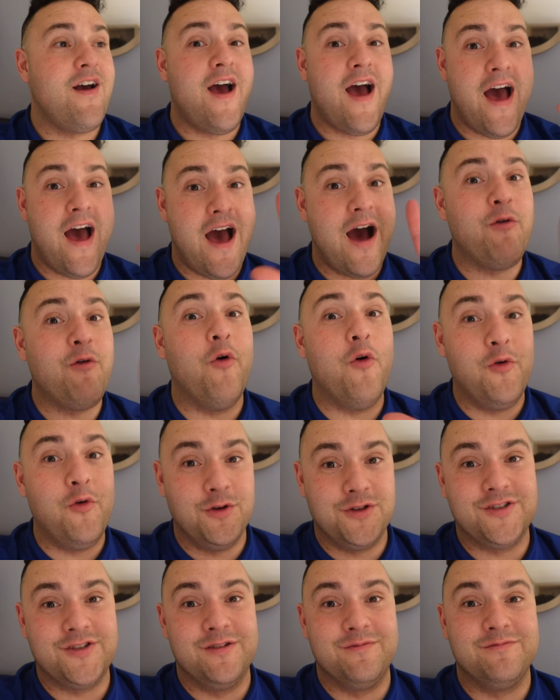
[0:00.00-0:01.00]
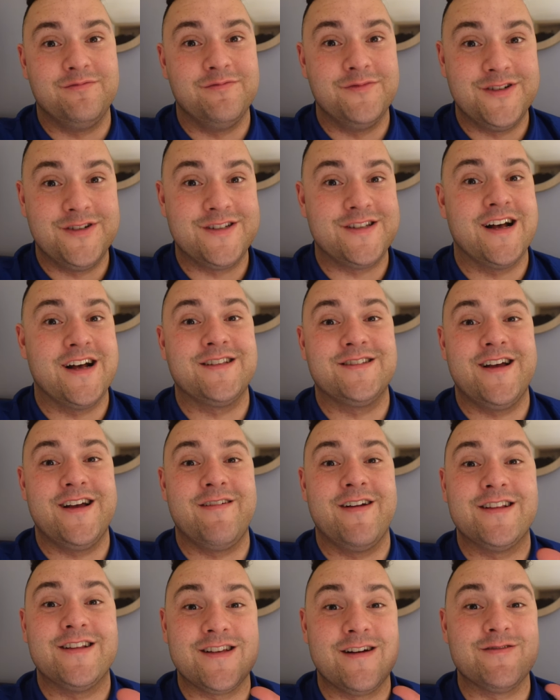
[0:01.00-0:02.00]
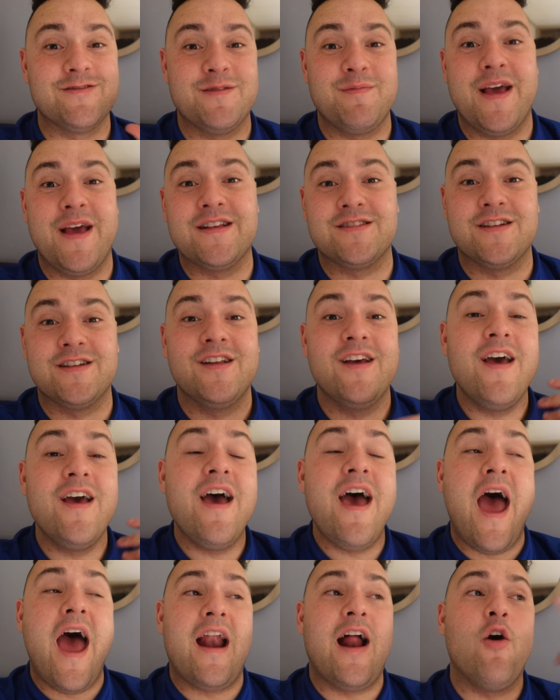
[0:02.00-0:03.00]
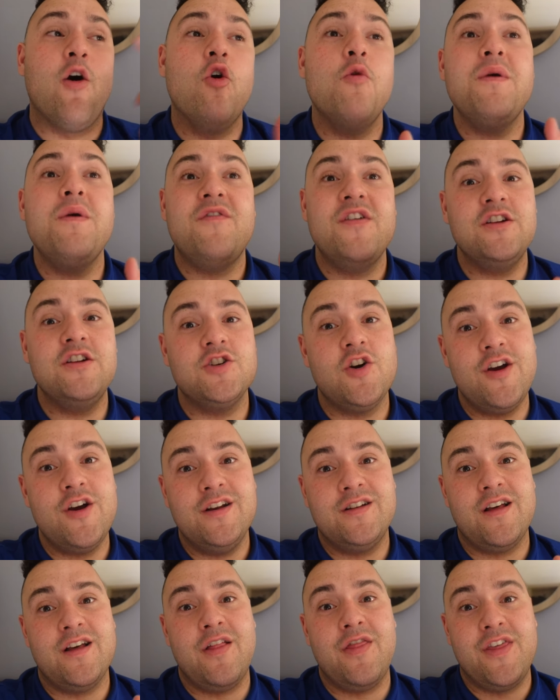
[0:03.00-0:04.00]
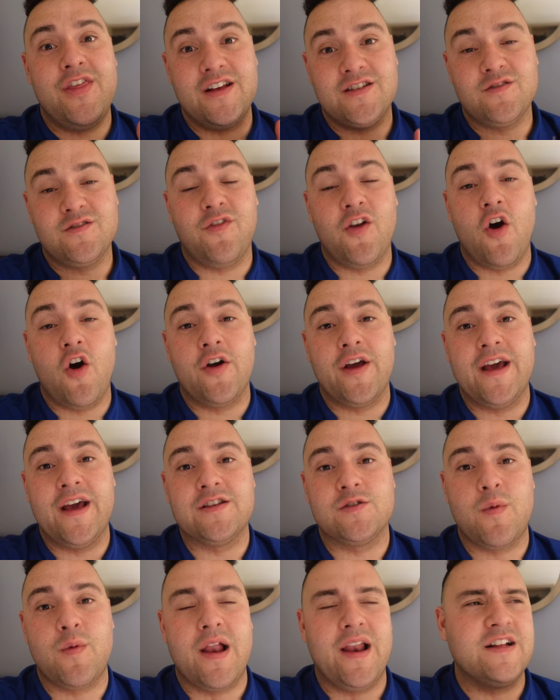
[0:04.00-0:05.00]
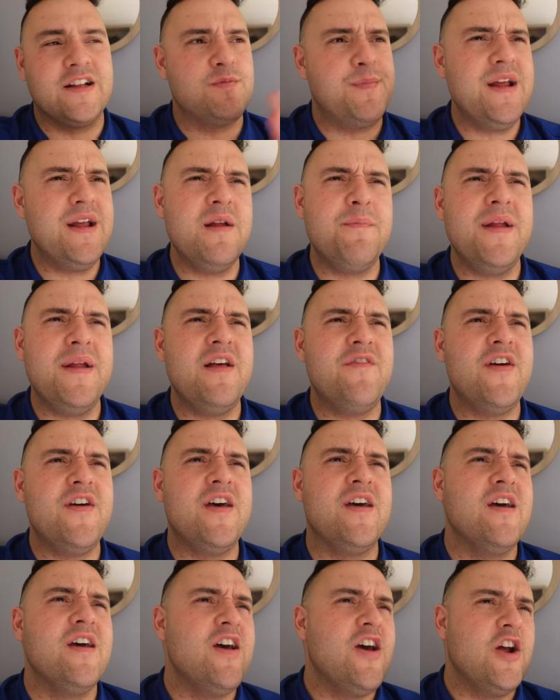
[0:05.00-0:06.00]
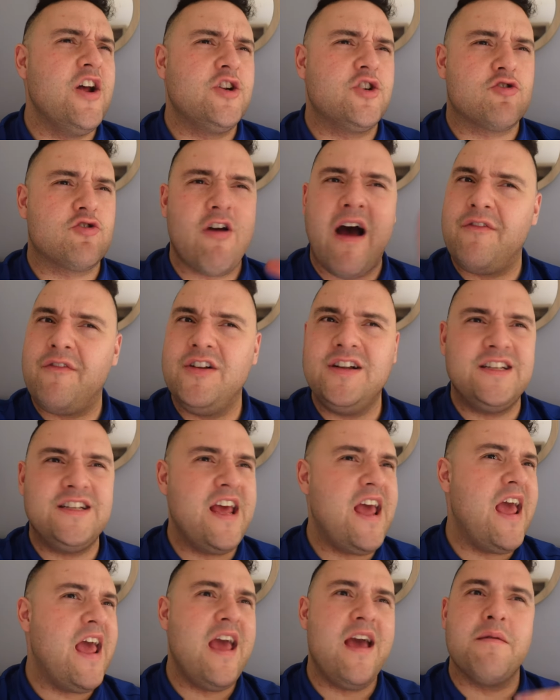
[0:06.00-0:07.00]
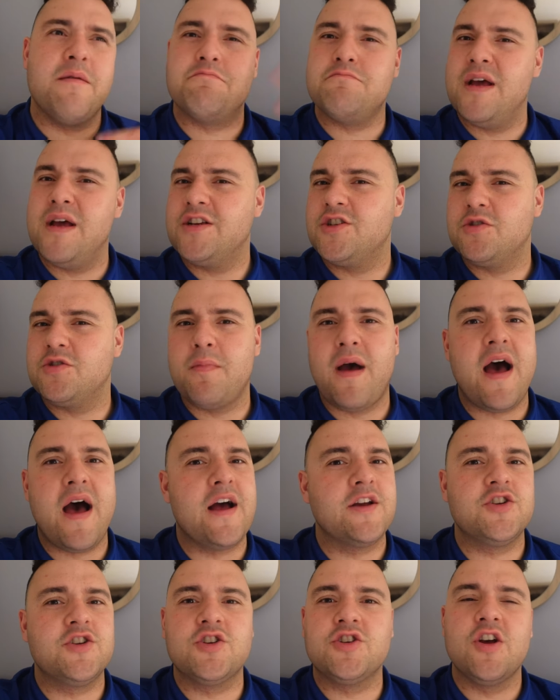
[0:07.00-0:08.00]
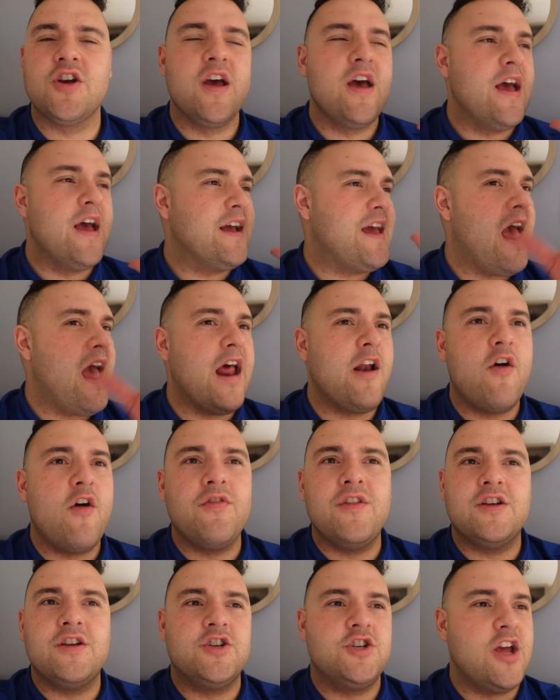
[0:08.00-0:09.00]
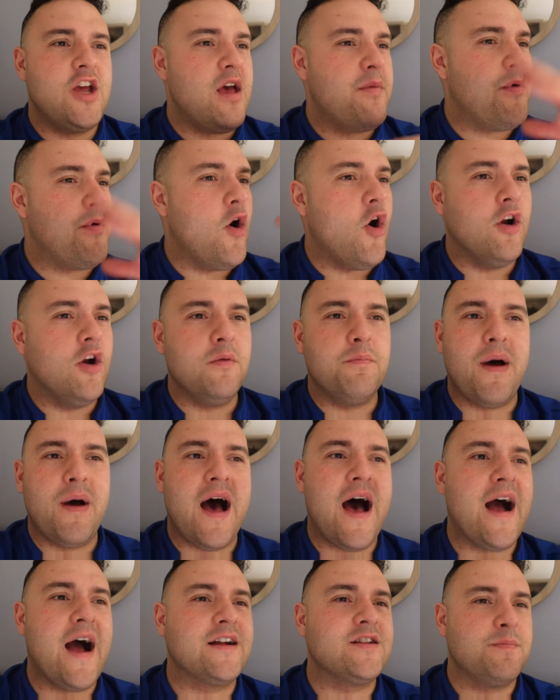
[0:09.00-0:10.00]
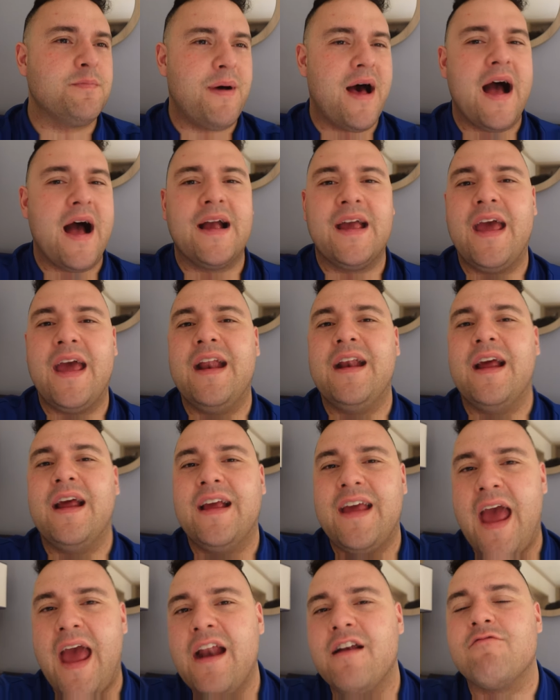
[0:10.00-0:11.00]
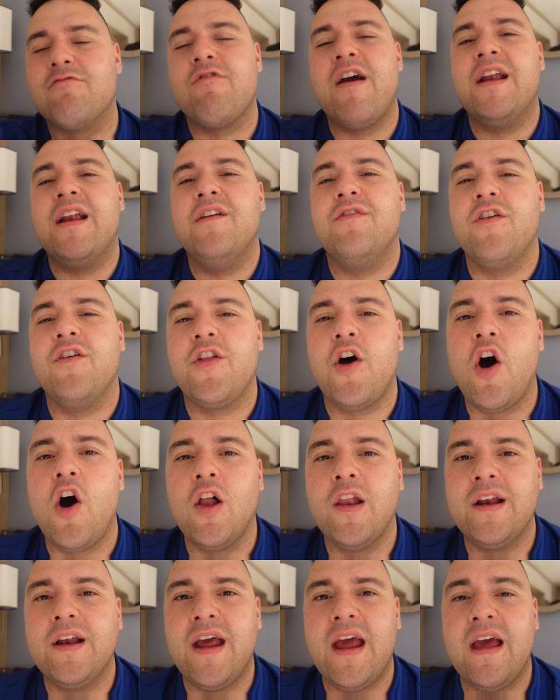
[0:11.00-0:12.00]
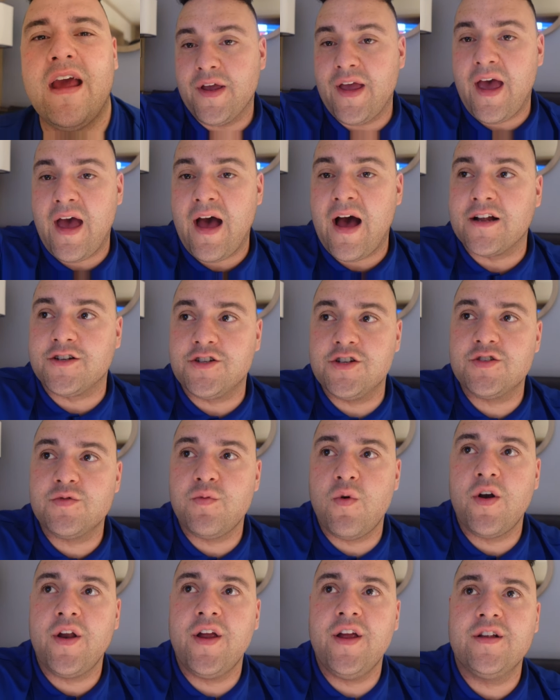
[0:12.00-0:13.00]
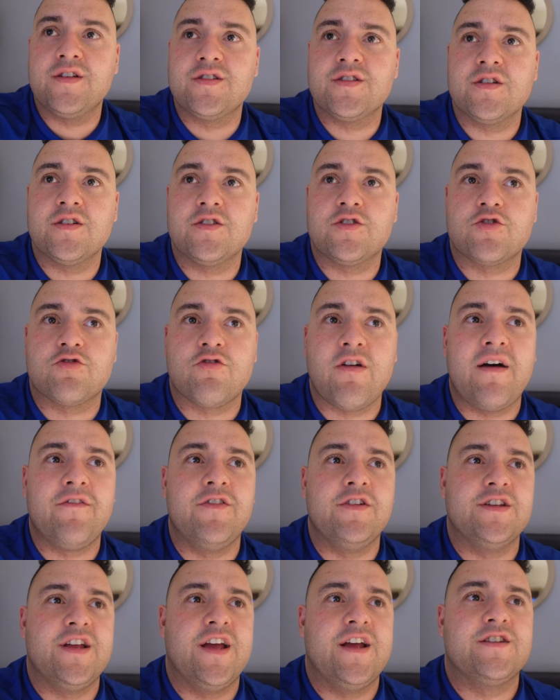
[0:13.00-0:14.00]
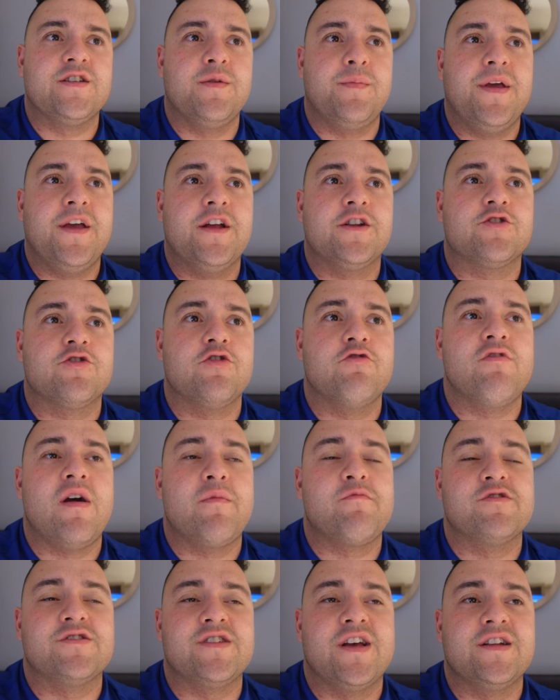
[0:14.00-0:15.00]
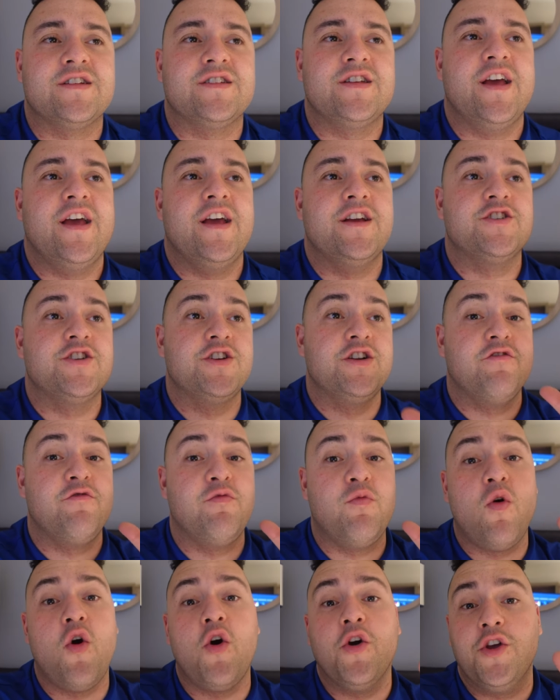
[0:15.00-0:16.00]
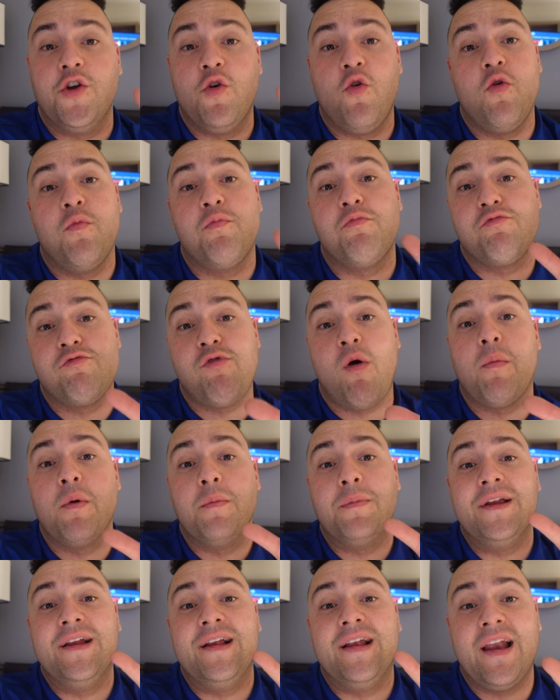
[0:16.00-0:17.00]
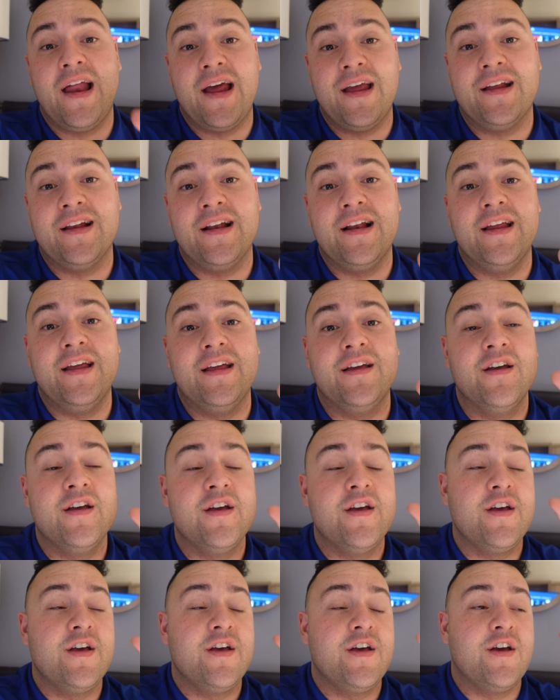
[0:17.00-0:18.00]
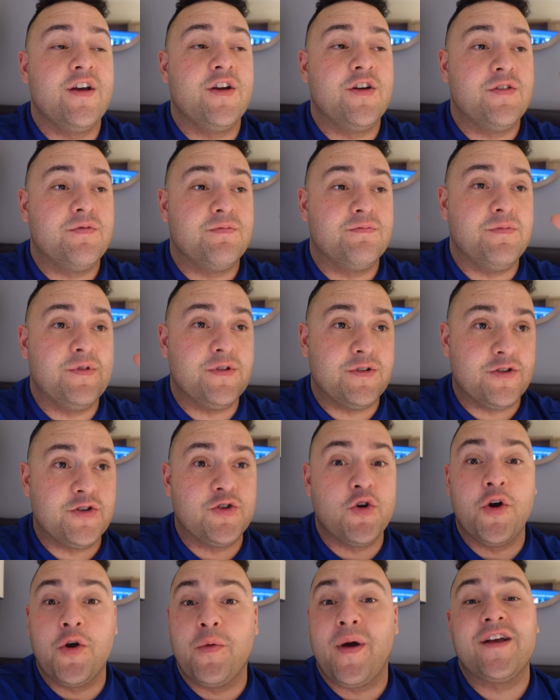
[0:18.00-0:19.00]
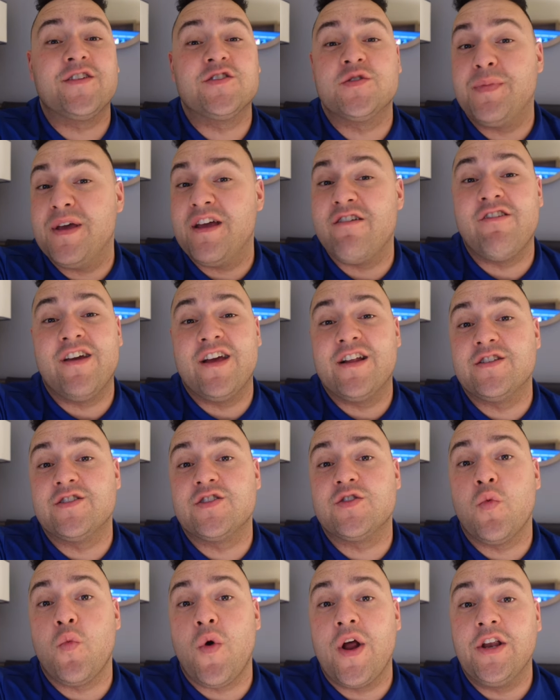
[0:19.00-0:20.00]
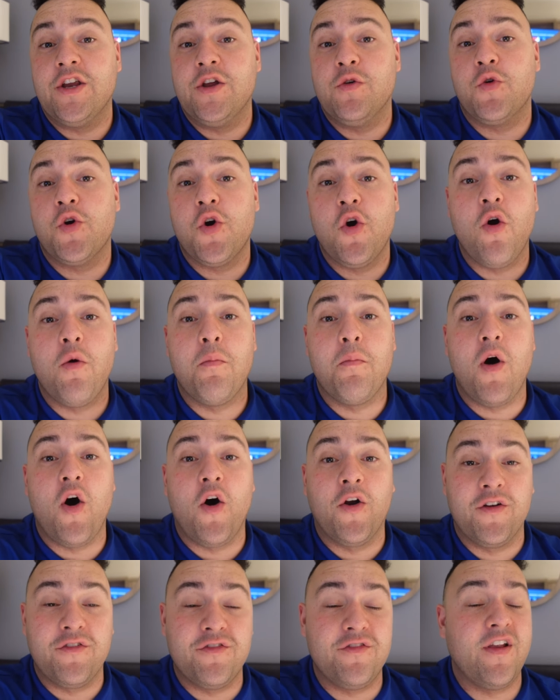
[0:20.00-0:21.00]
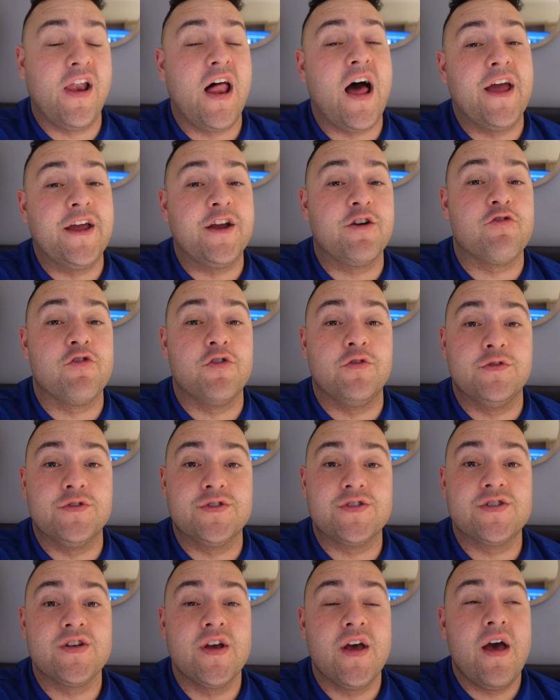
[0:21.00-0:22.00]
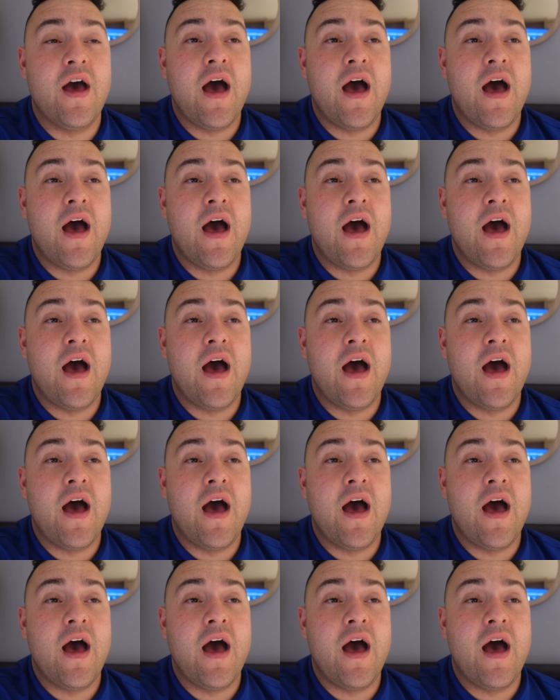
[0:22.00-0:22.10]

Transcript: How awesome does that sound? It sounds amazing. And I hope you've enjoyed this vlog as well. It's been a bit of a travel day, mishmash, getting on the ship, unpacked, packing, getting ready for the holiday. But yeah, I just wanted travel day to be a true representation of what you're probably likely going to experience when you come on a fly cruise.